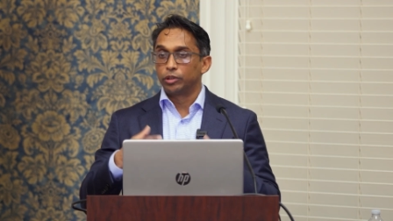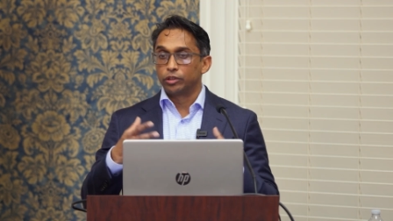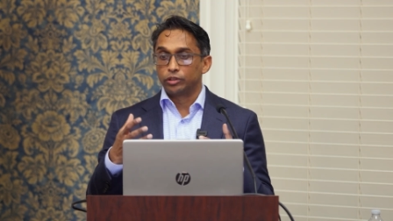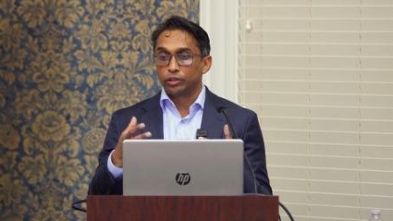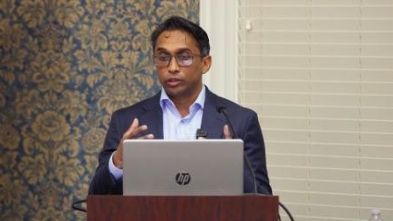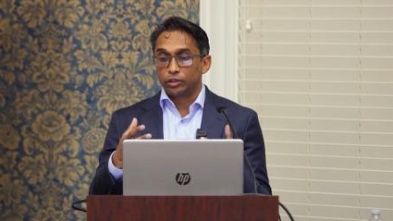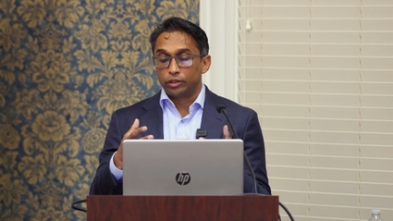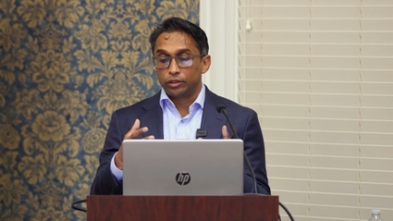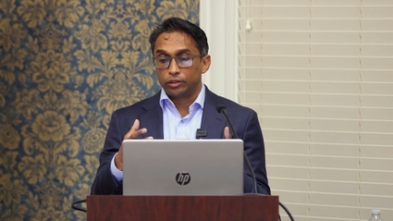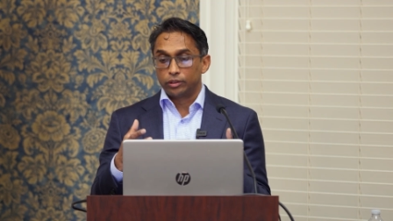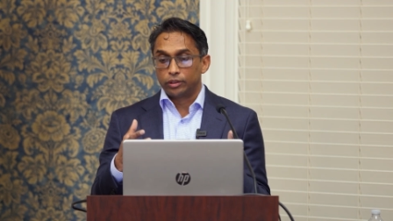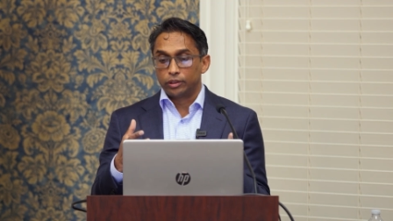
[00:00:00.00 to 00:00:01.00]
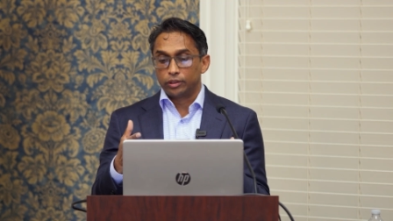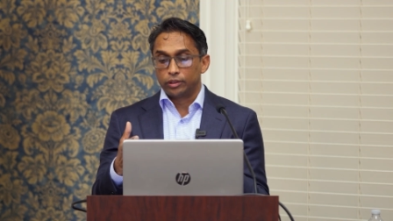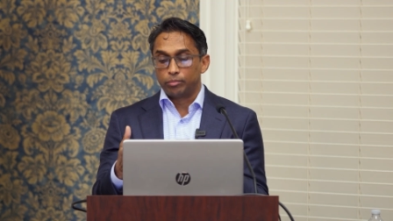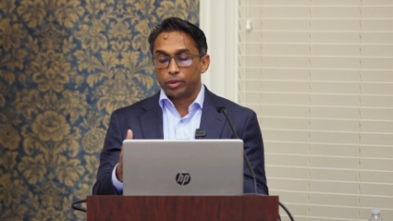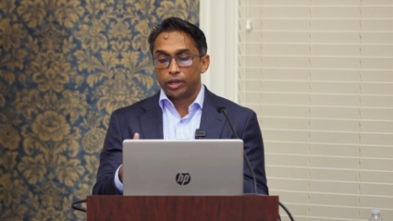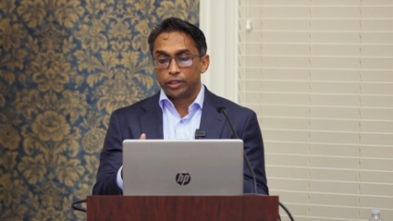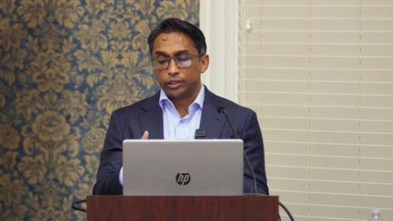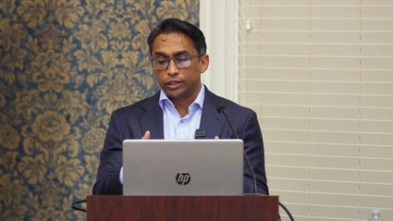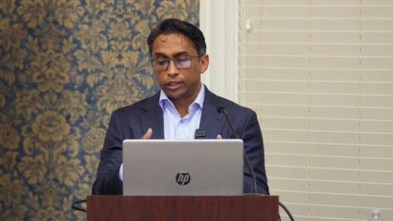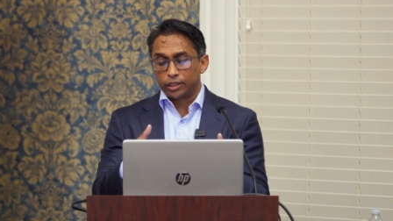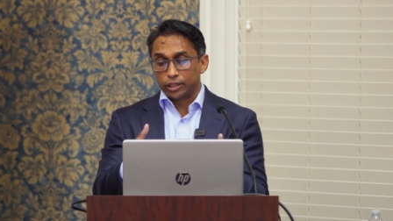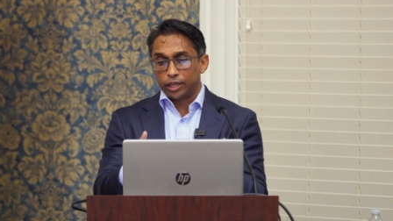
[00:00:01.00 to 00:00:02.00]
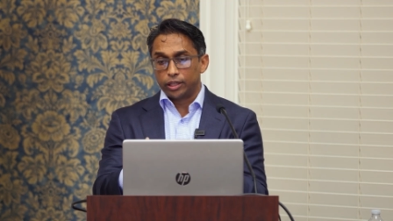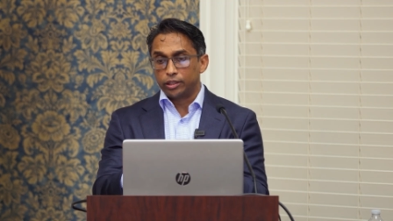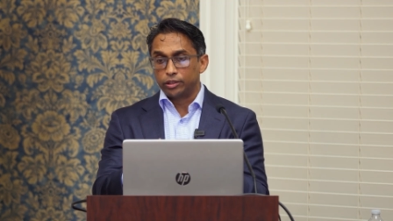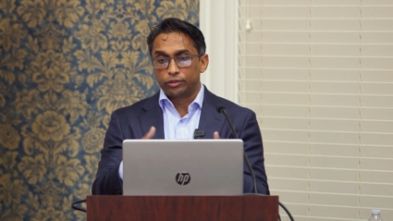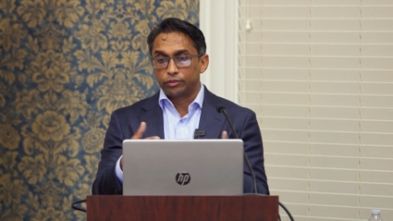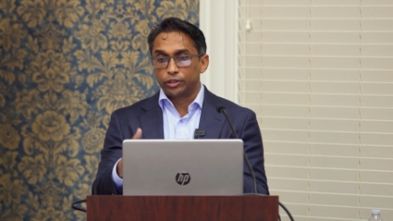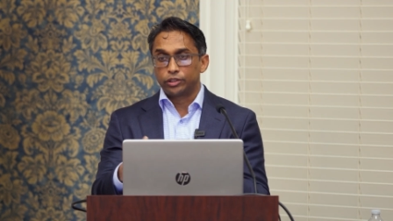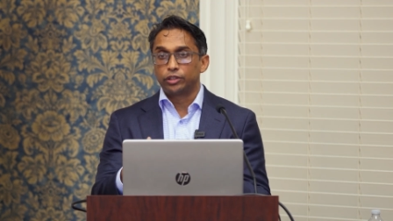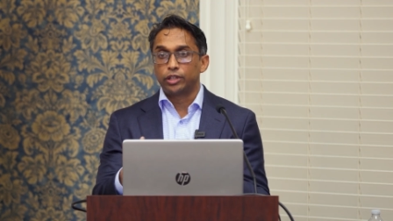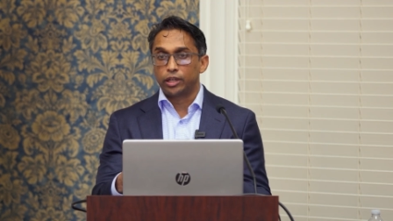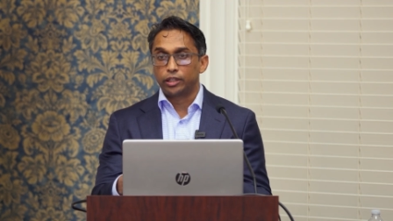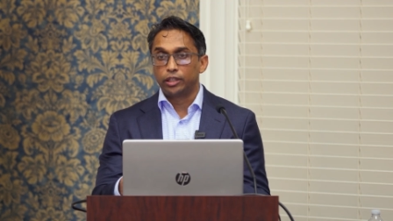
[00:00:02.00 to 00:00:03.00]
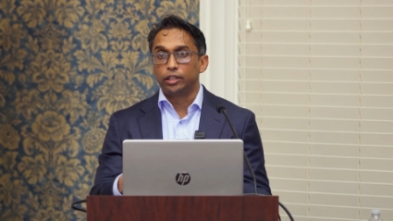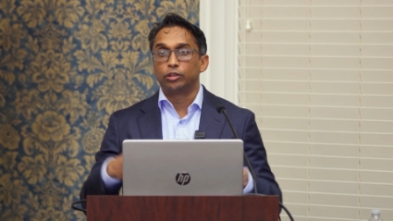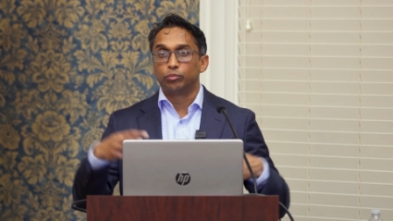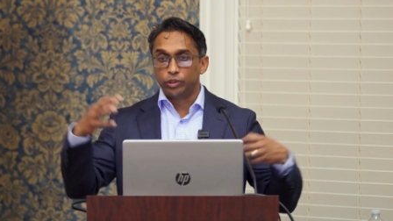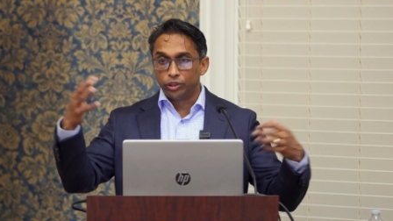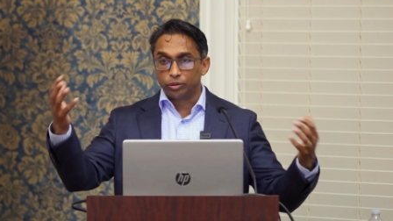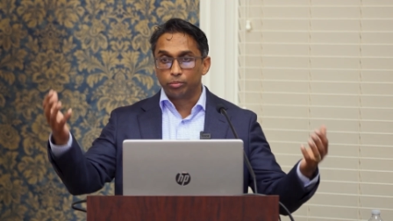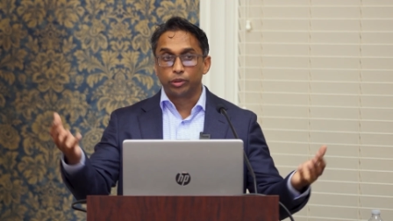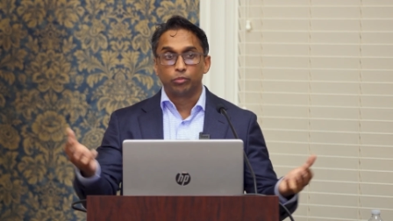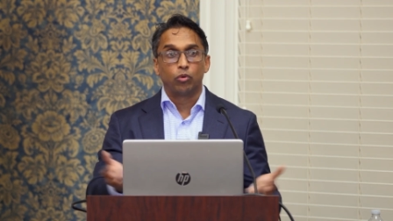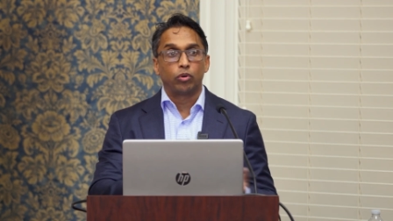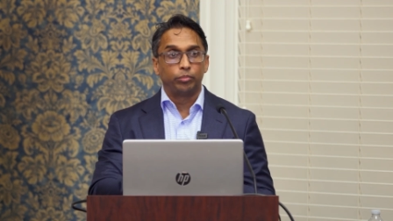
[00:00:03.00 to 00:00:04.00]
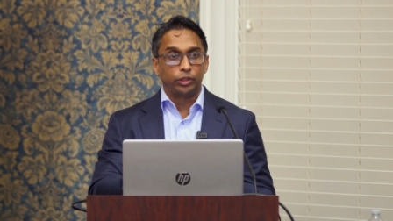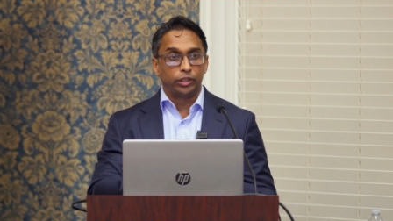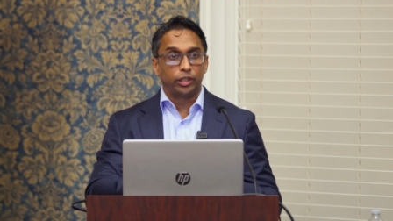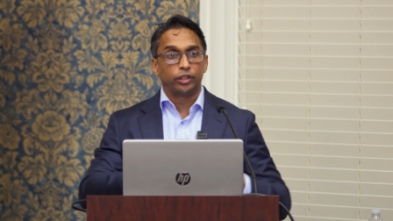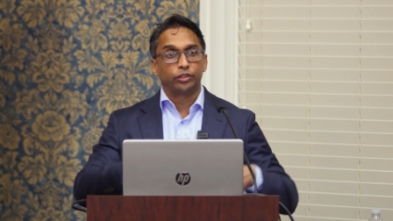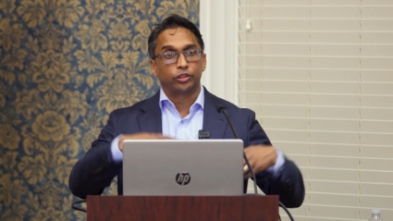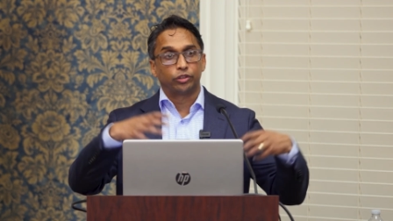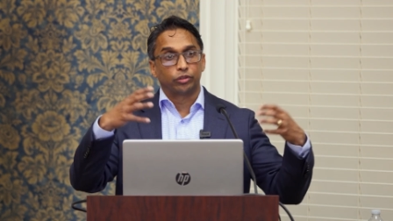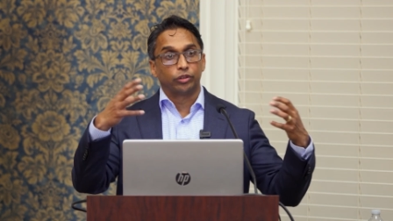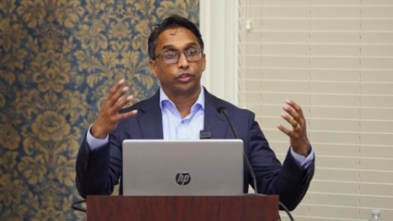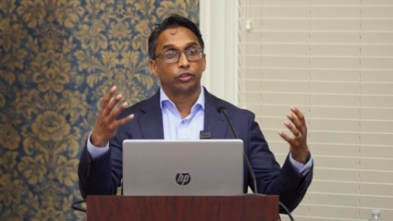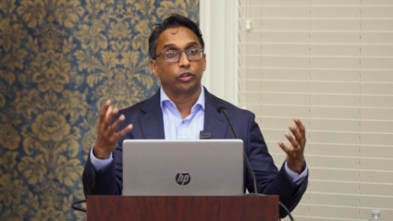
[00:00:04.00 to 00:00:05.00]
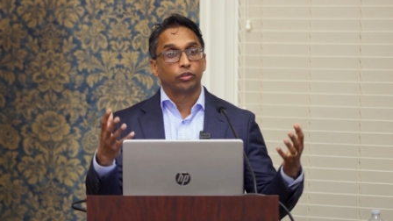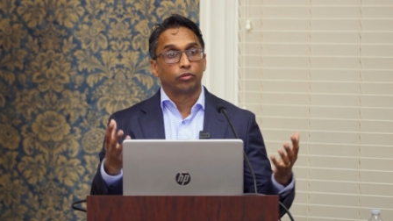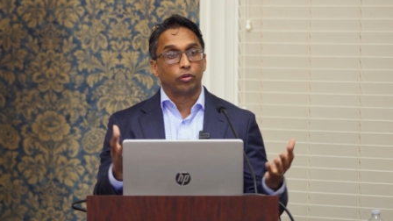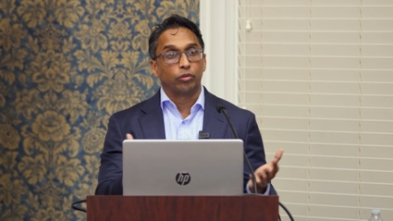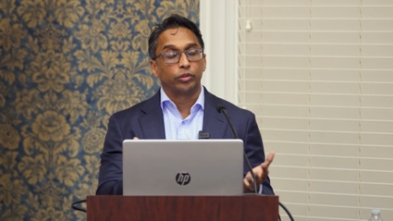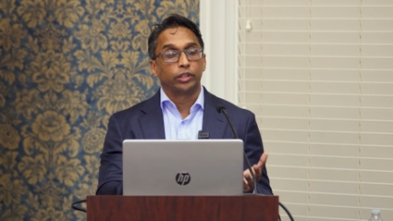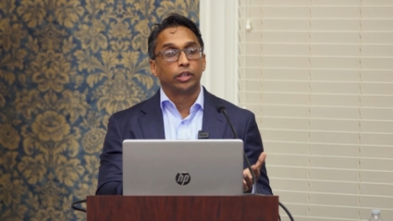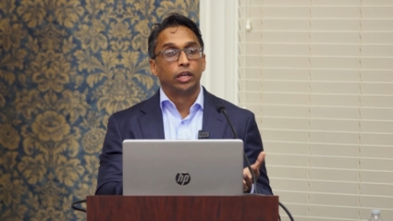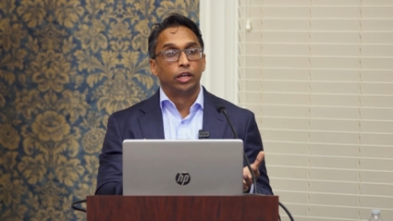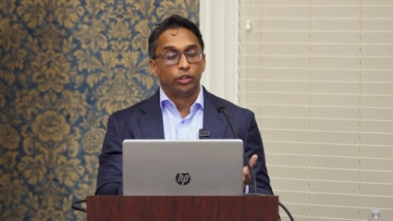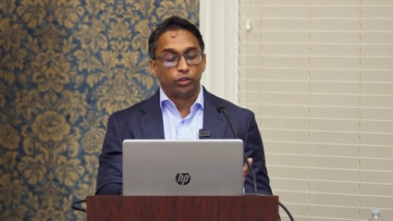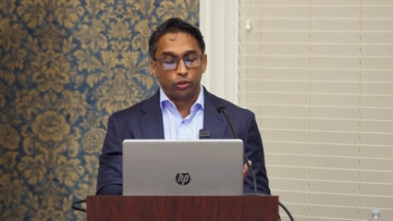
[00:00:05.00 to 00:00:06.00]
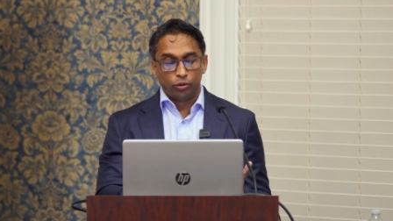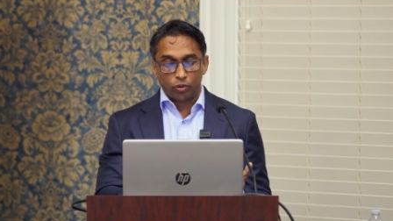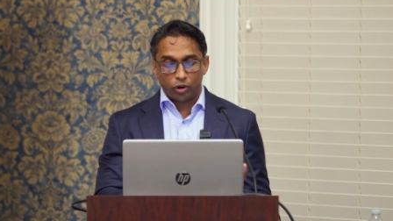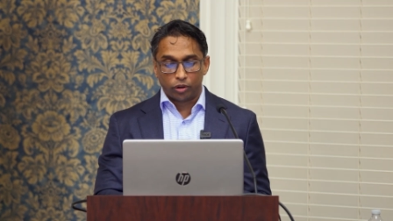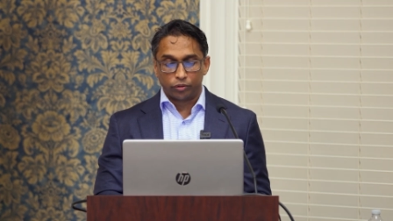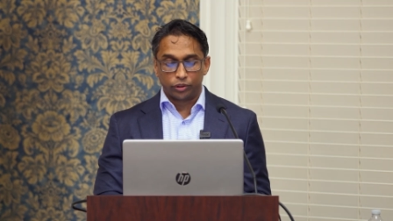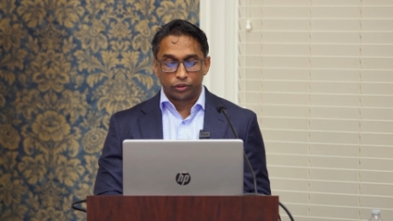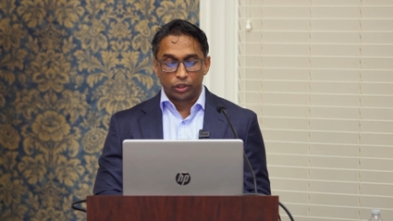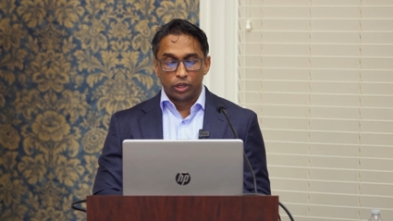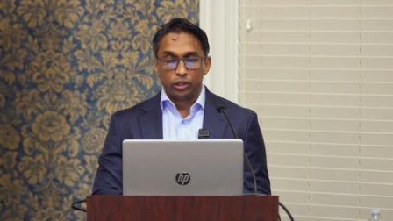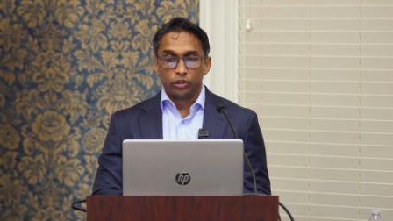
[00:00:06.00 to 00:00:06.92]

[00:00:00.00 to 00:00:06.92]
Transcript: because the body's saying like, hey, this is not healing, we need to bring more mediators in, so they start growing new arteries.